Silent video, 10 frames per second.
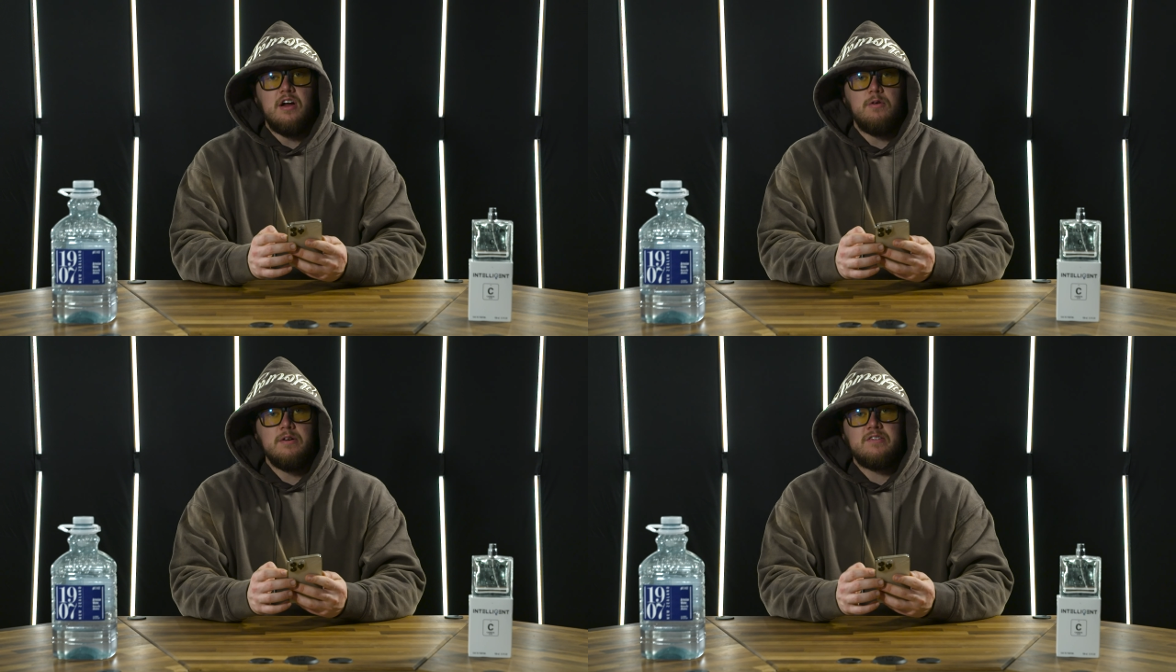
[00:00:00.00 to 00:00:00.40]

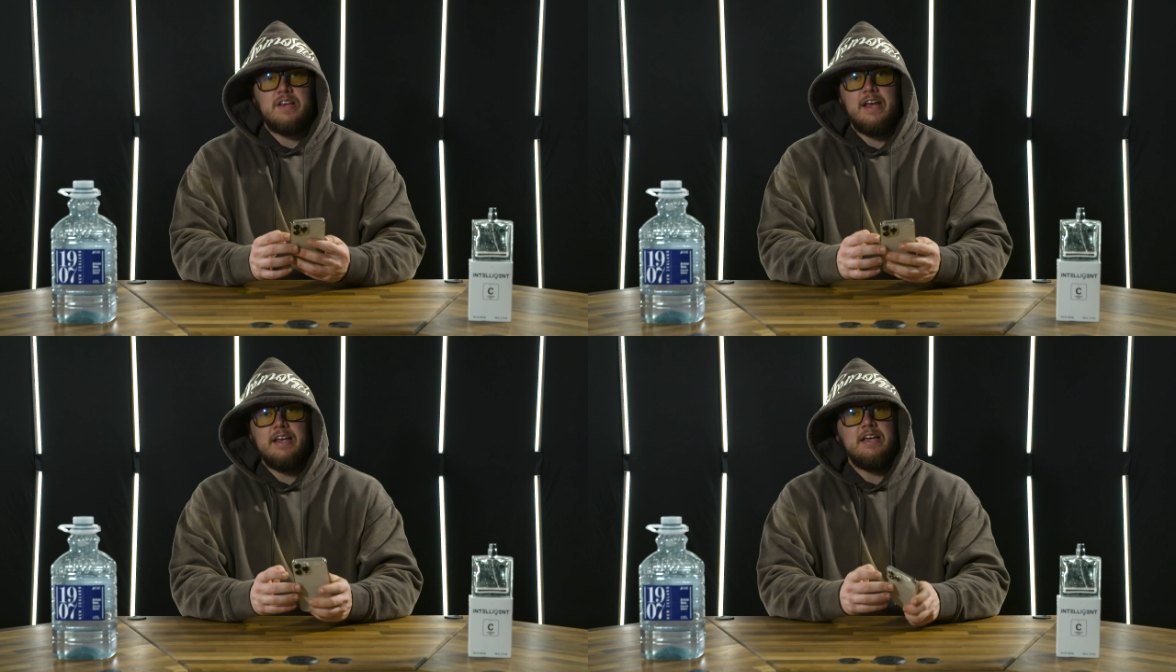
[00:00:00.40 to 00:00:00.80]
No one's
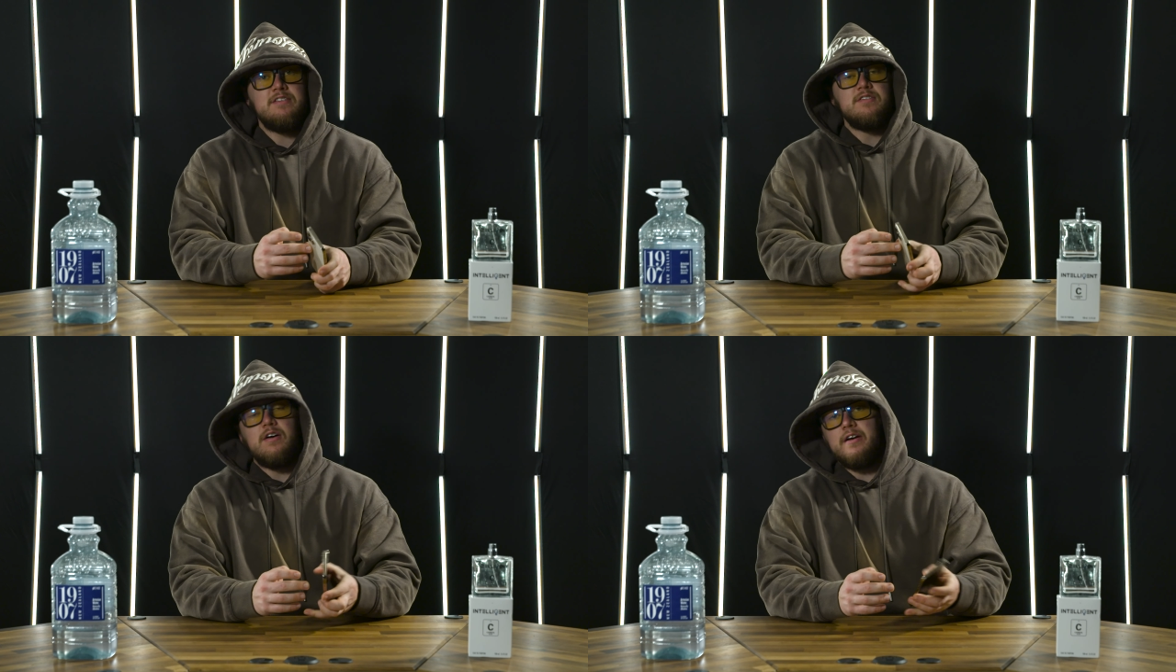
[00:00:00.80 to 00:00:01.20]
saying
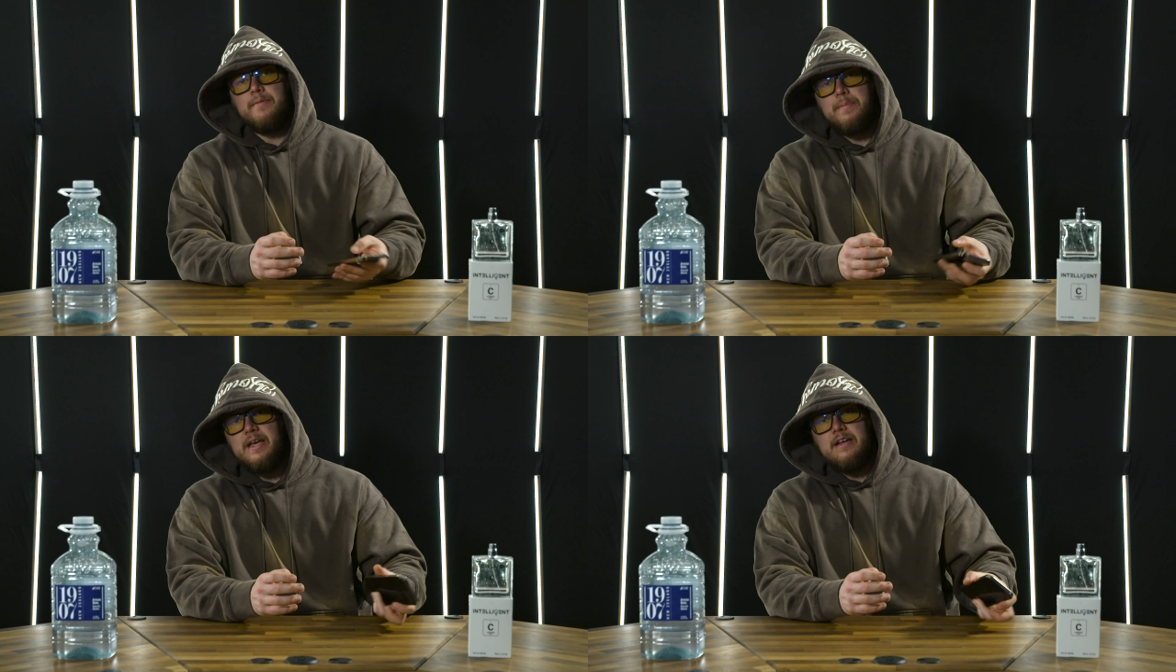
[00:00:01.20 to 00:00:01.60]
he's not a
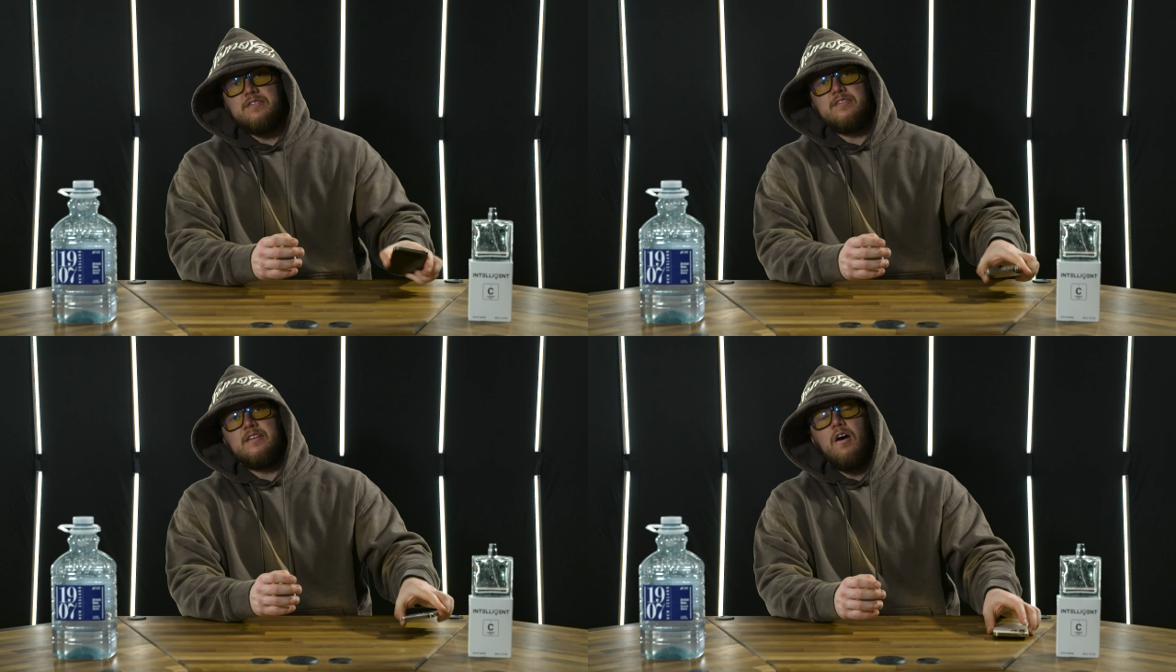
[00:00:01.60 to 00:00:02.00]
beast.